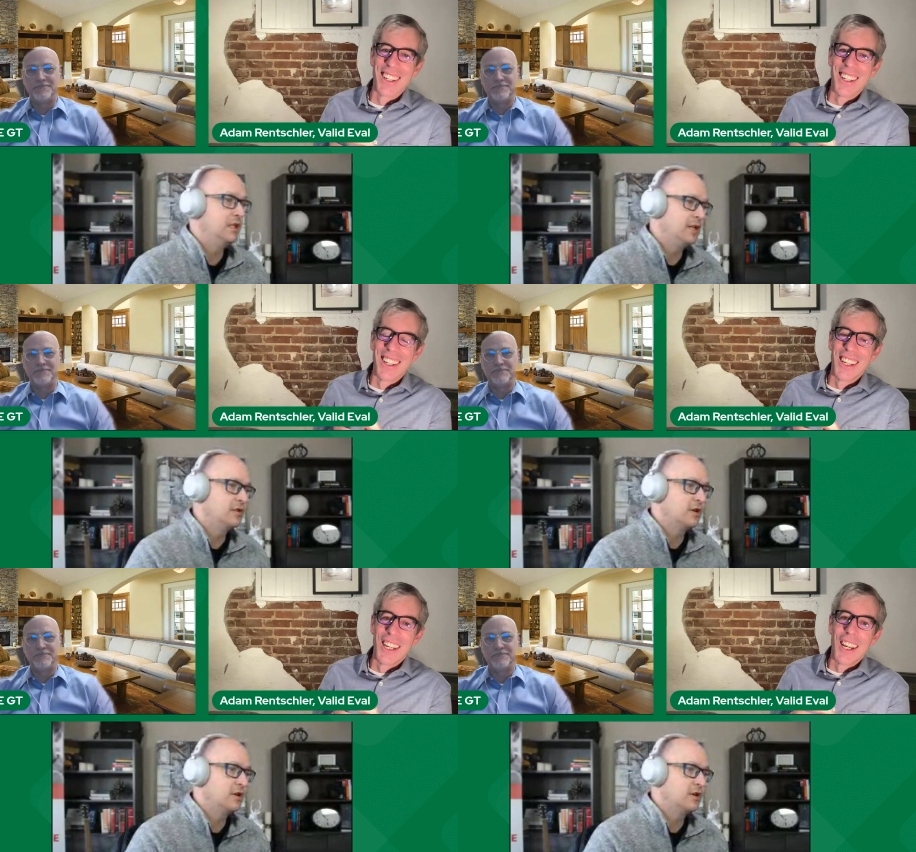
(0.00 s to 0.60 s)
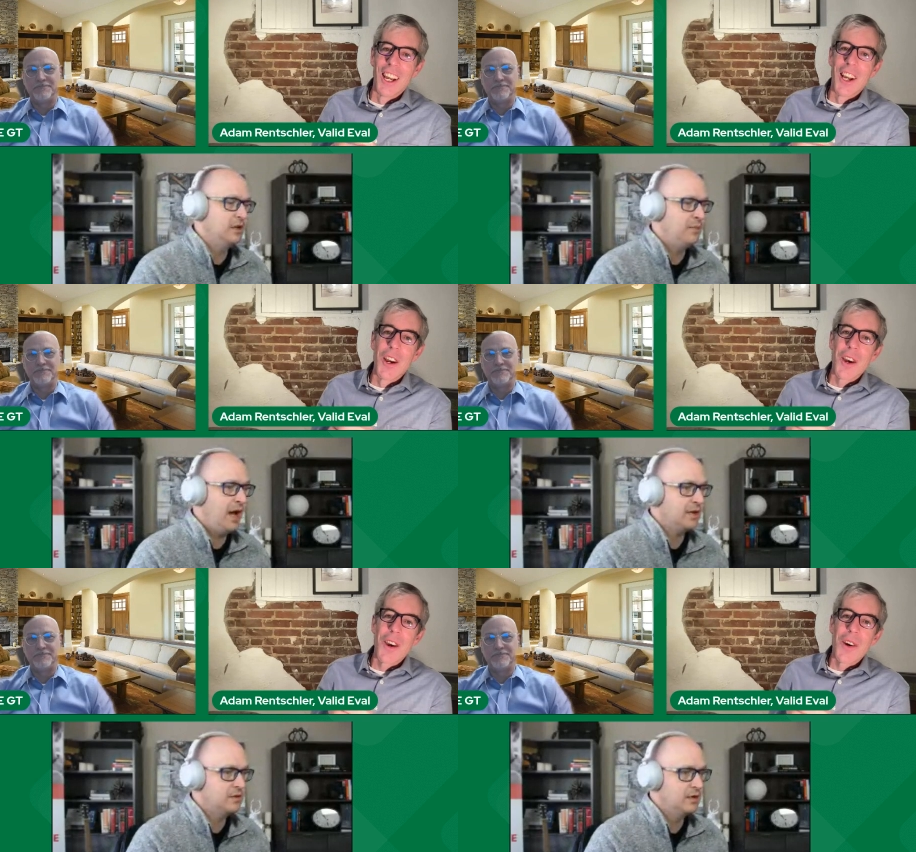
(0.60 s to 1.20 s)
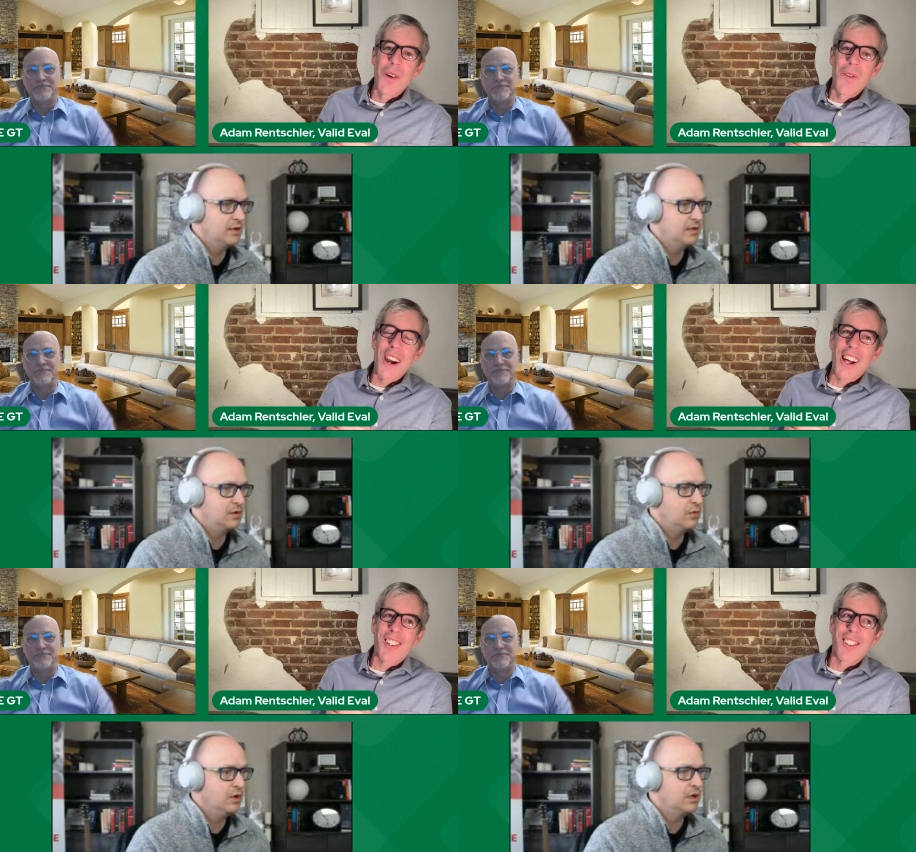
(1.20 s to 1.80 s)
Speaker 1: and then translated back to,
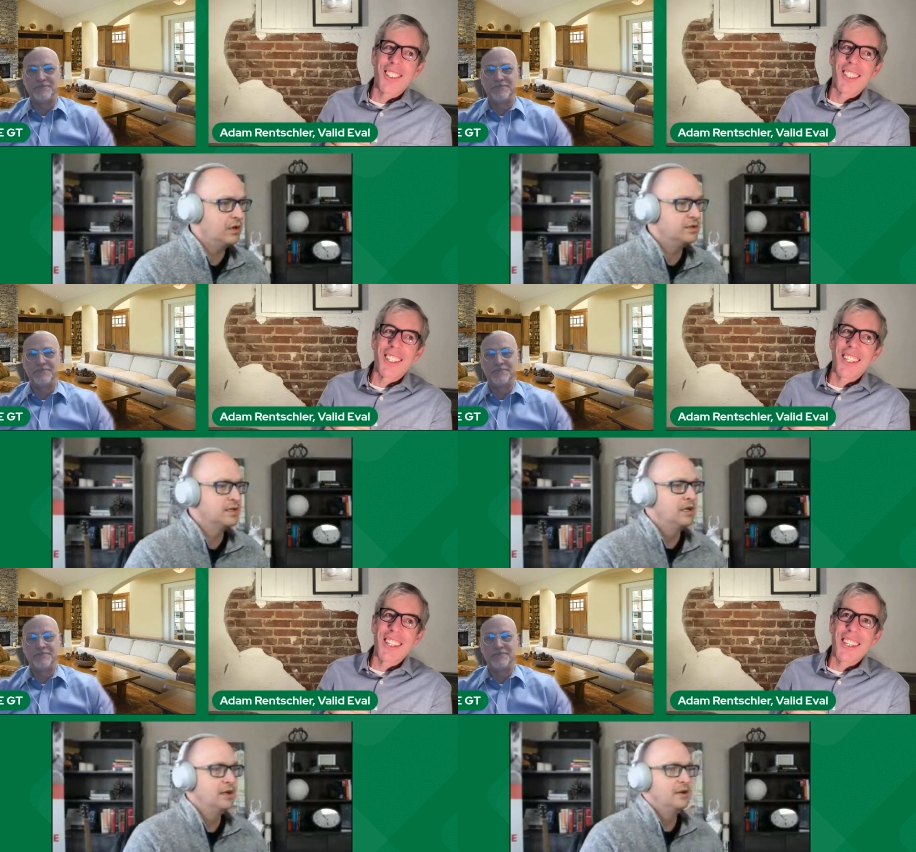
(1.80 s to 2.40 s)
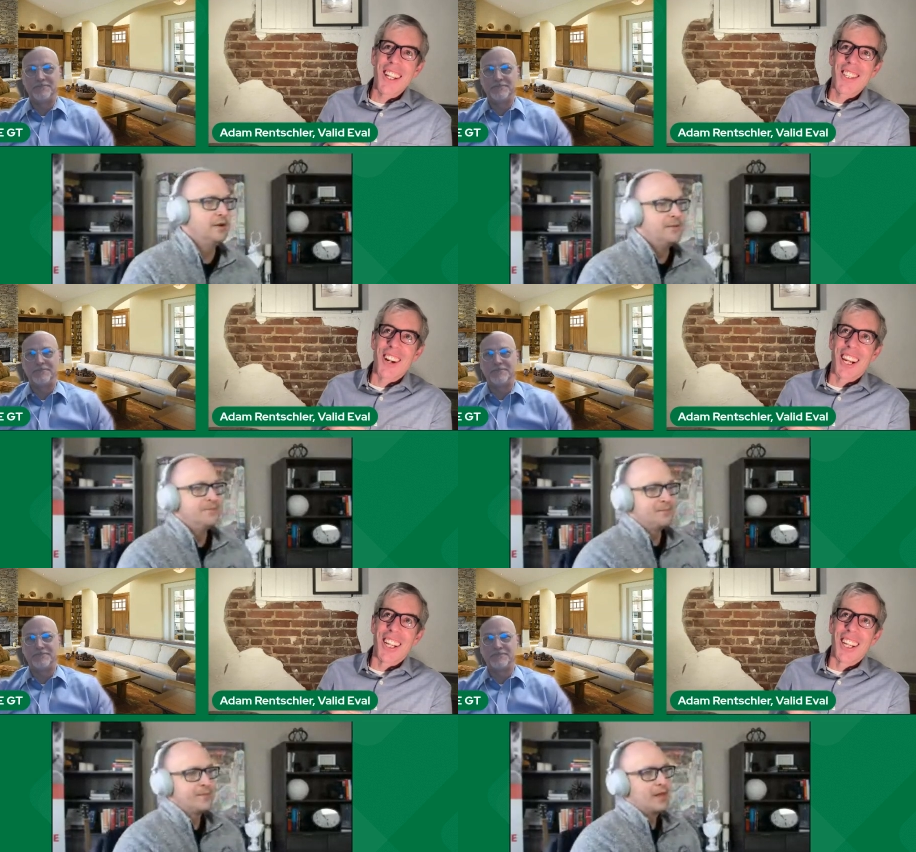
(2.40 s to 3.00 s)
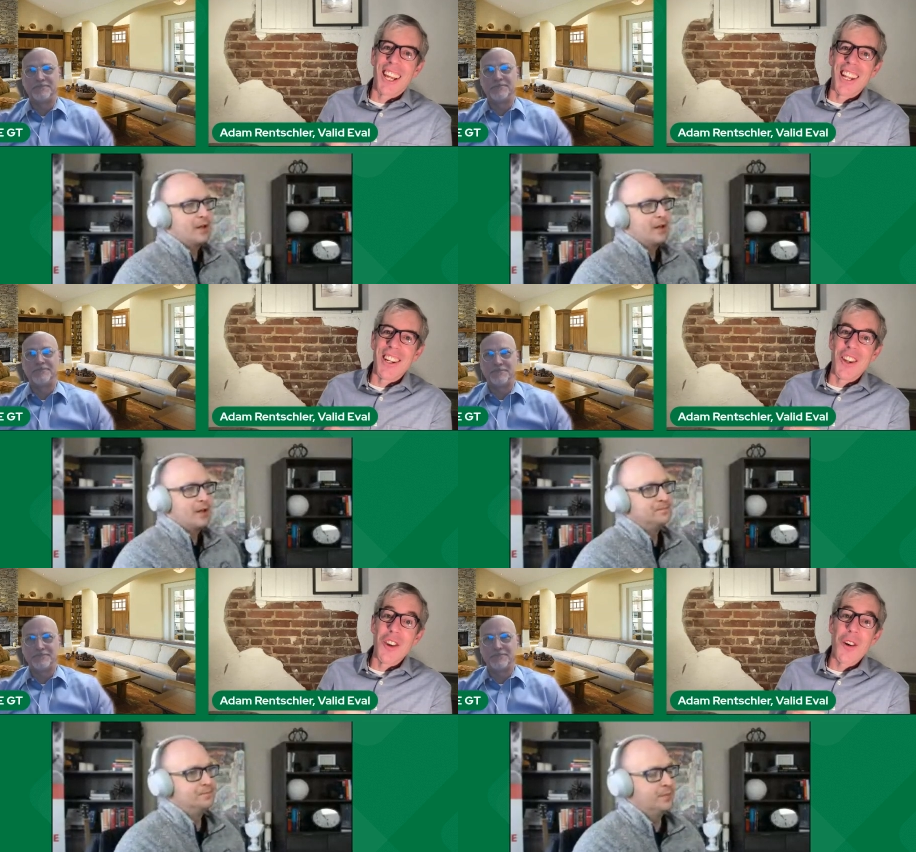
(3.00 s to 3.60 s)
to well, words. That's right.
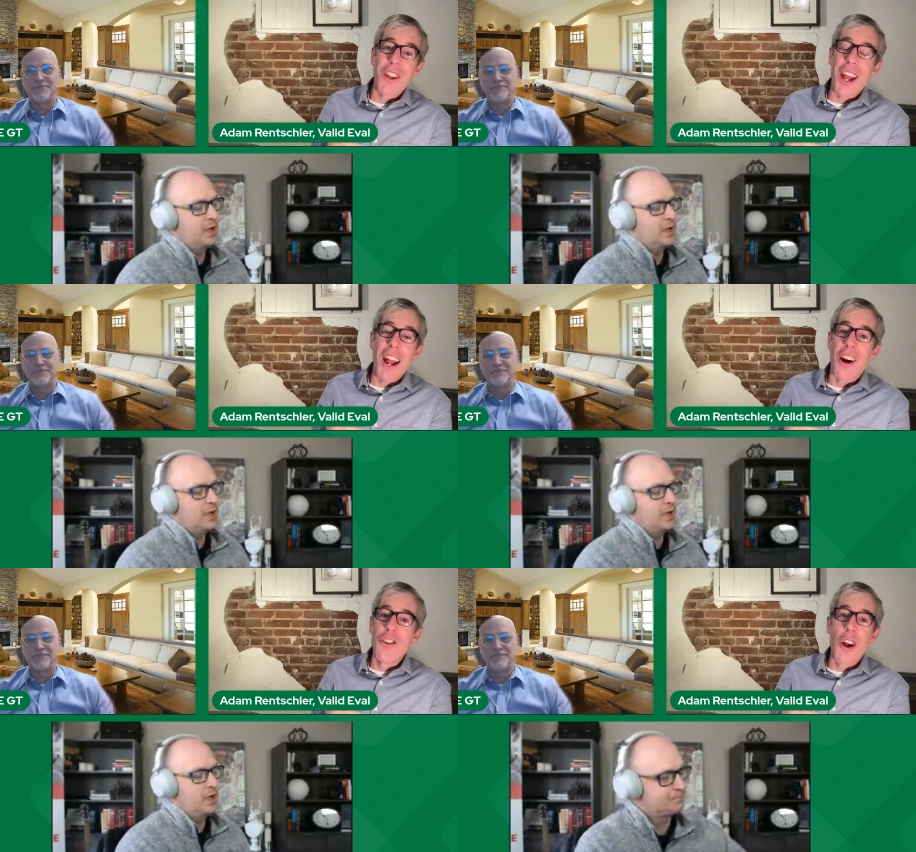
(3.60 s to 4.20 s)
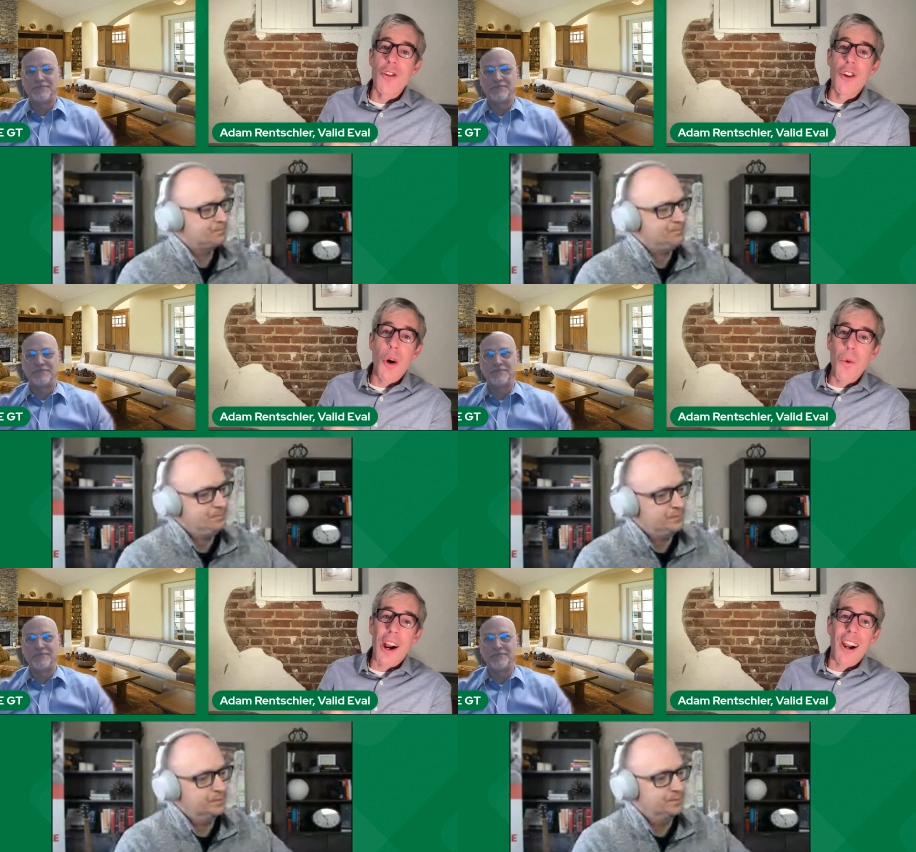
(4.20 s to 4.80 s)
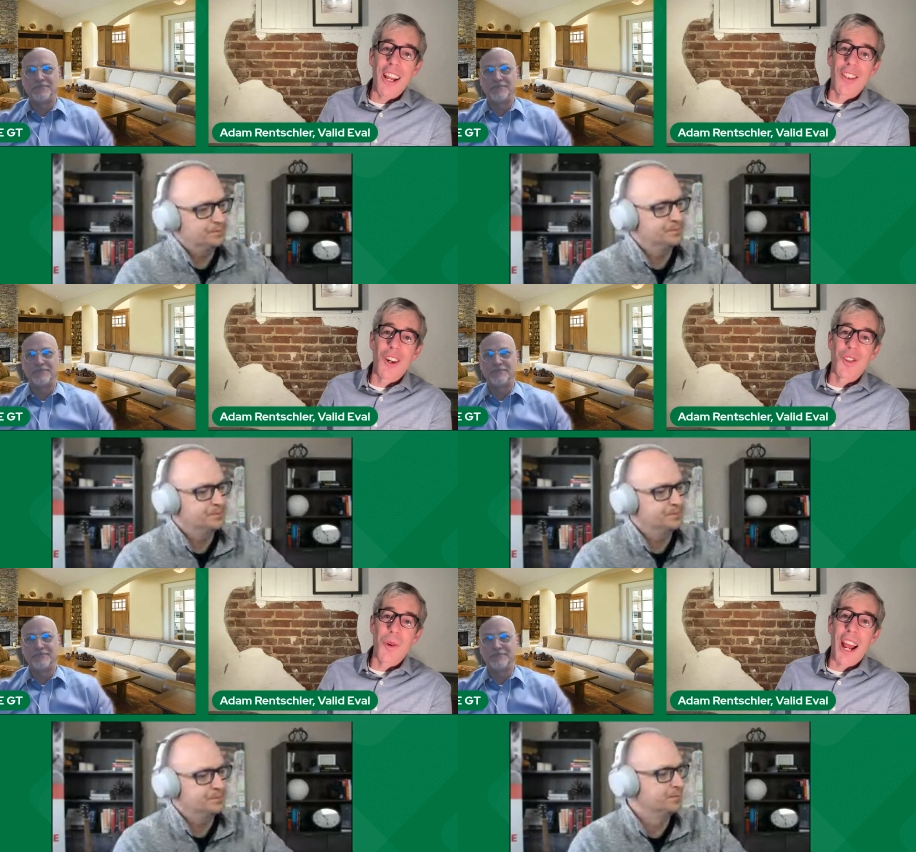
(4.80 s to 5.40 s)
Speaker 2: And no, no, nowhere
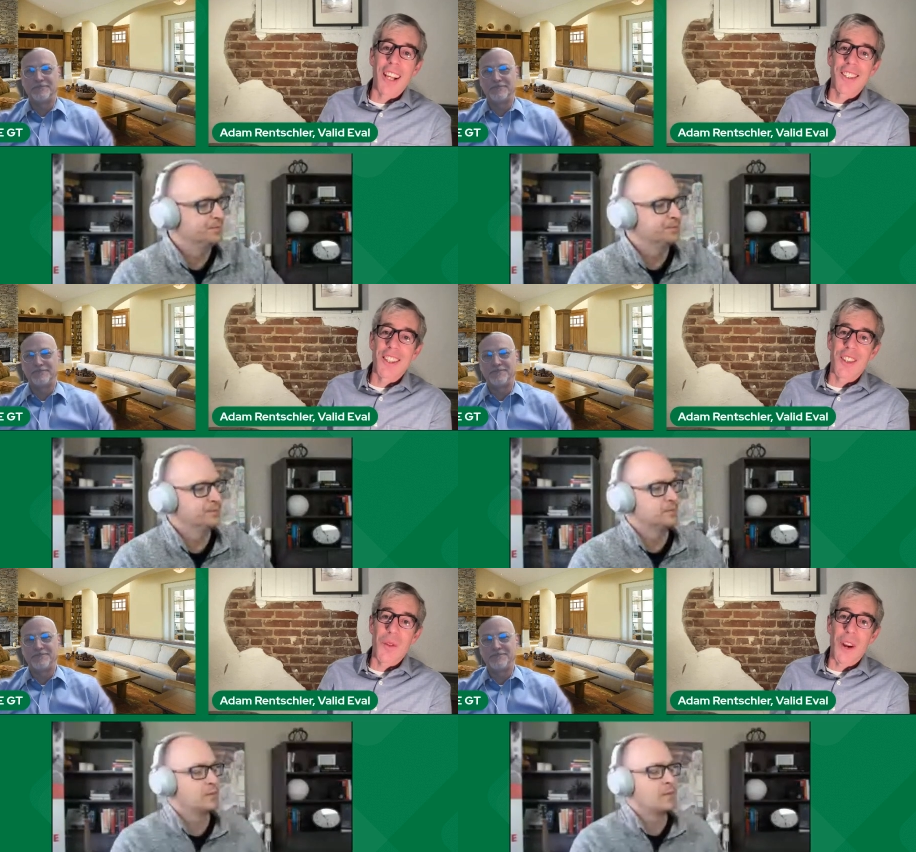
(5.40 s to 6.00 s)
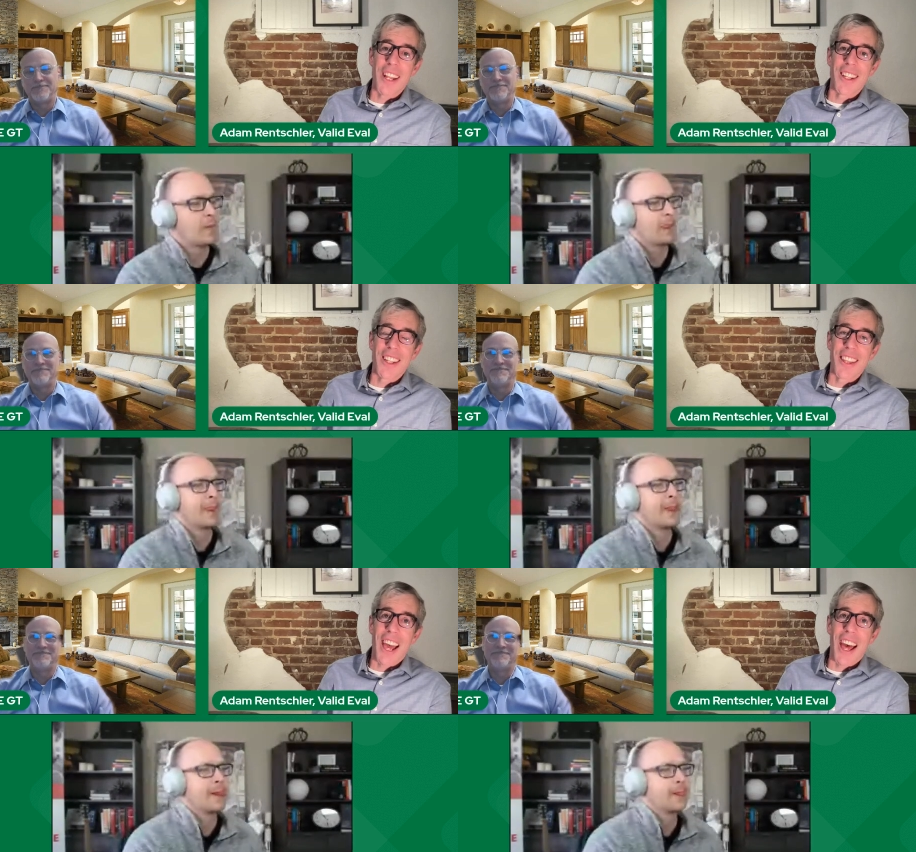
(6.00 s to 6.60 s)
in those regs is it written